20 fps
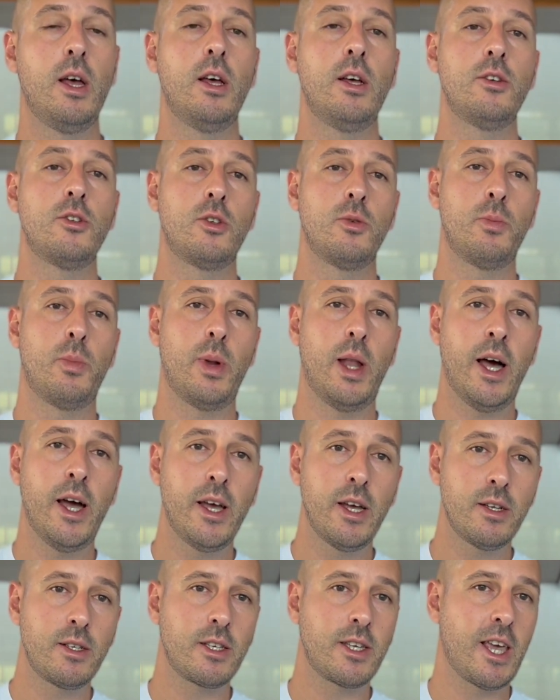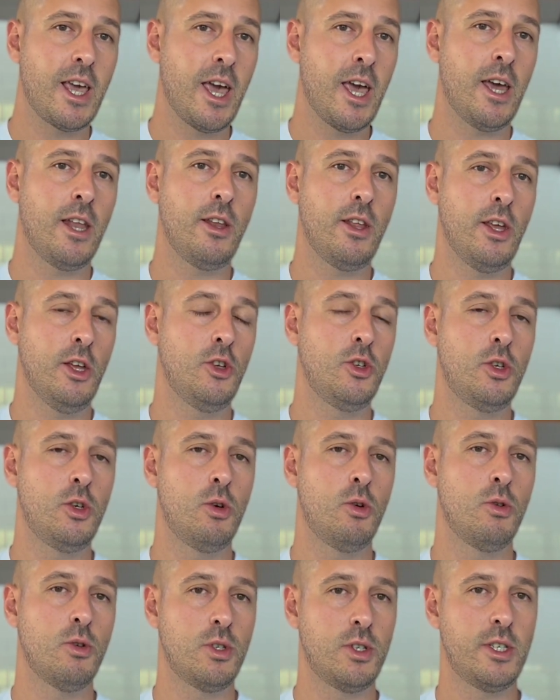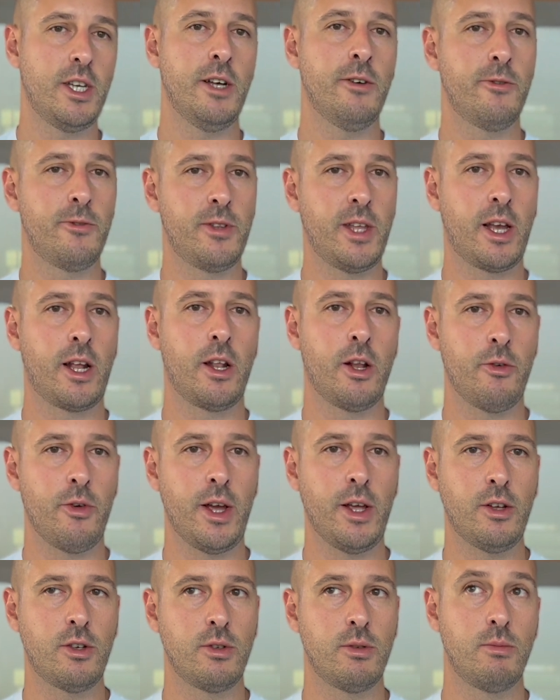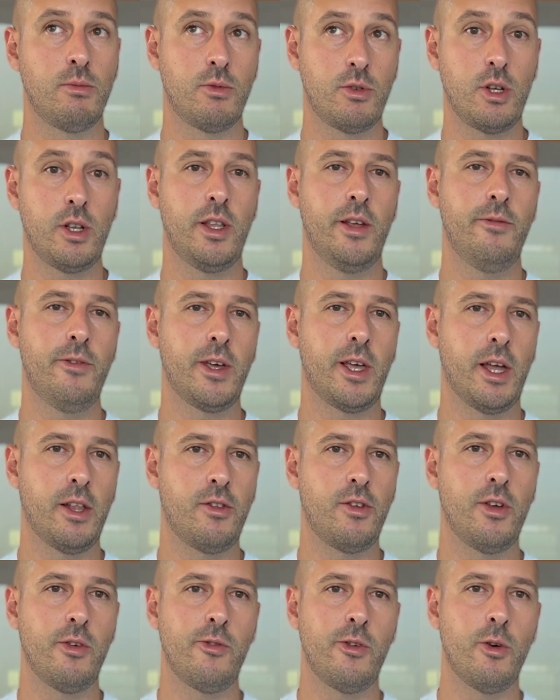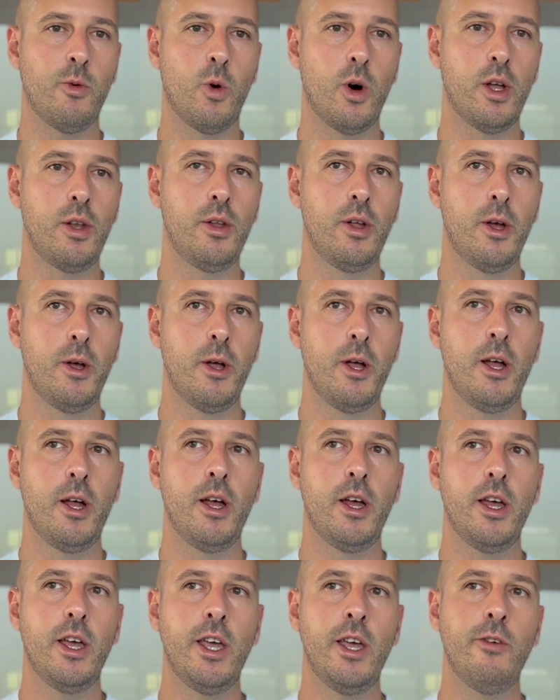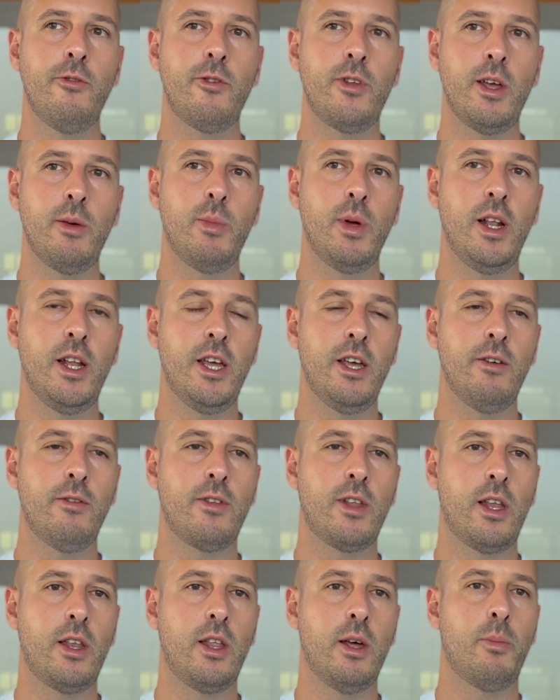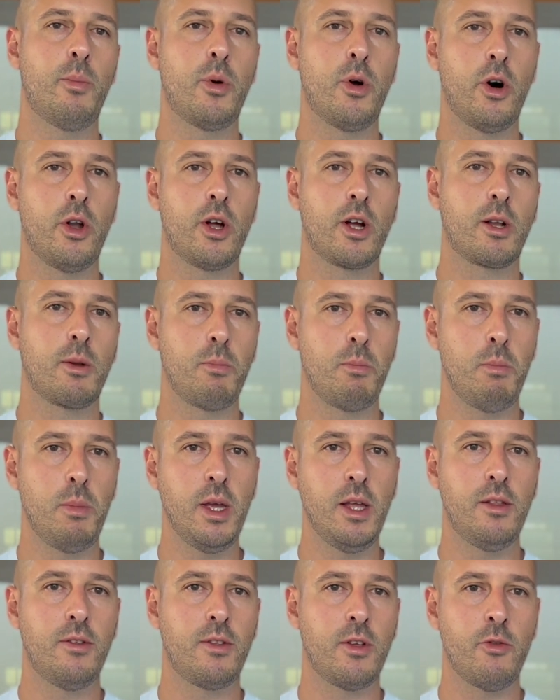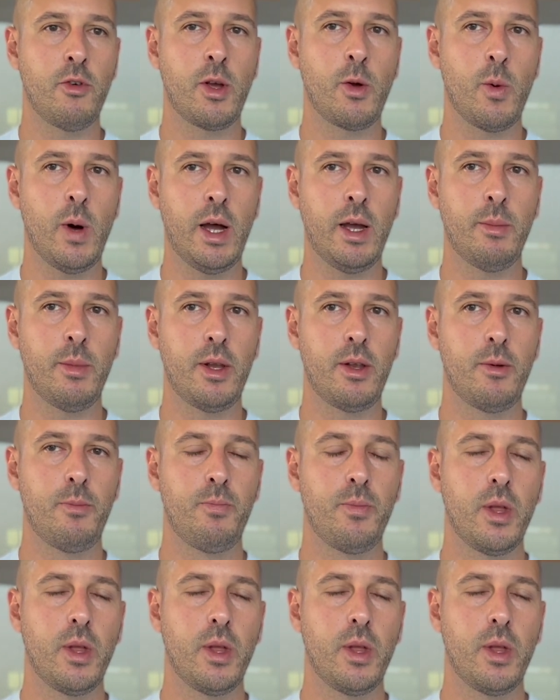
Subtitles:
Suppliers can issue self-declaration certificates if you want, if they believe that their product meets the requirement.